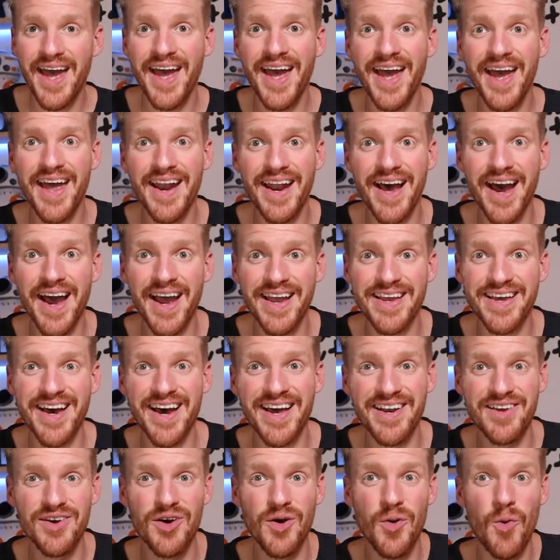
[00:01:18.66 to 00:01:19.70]
and I
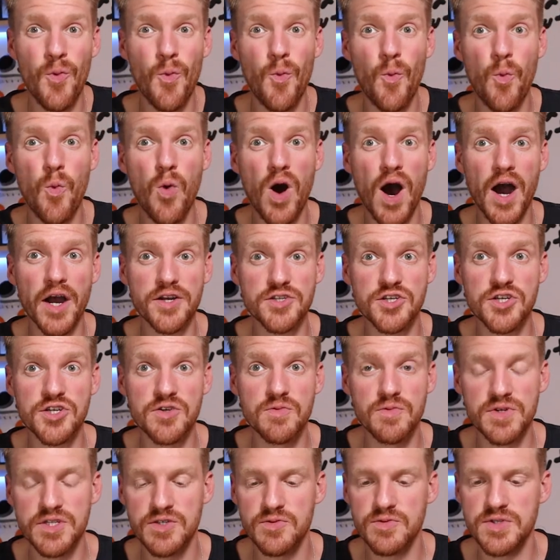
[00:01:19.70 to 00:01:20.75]
got a
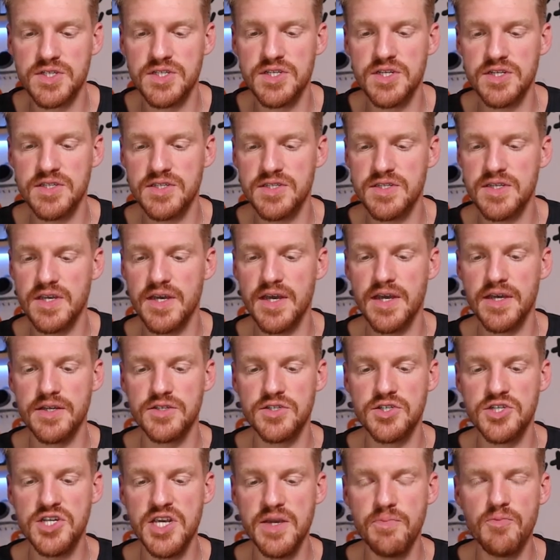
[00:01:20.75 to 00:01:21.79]
watch, which was just a
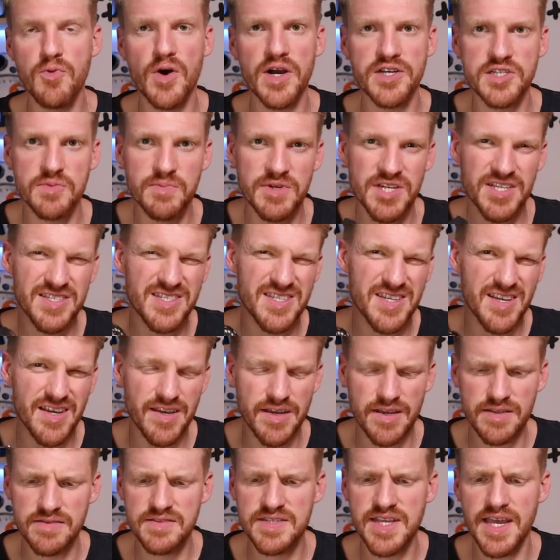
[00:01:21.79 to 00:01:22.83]
cheap watch, but it's
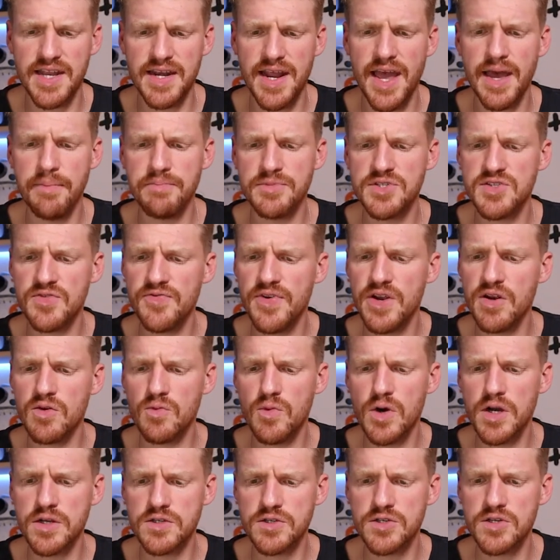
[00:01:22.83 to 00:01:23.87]
a 10 atmosphere
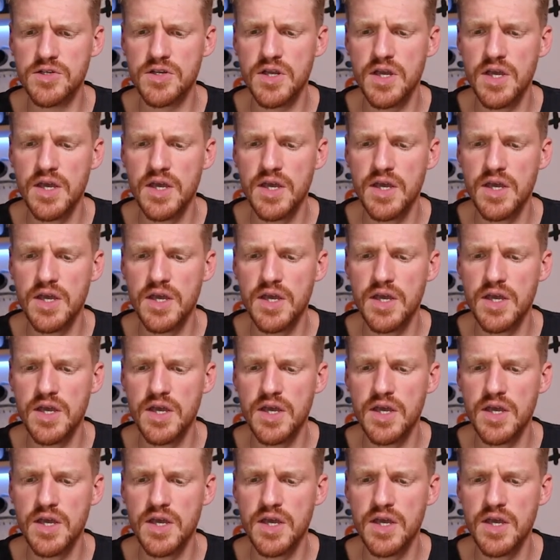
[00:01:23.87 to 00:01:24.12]
watch,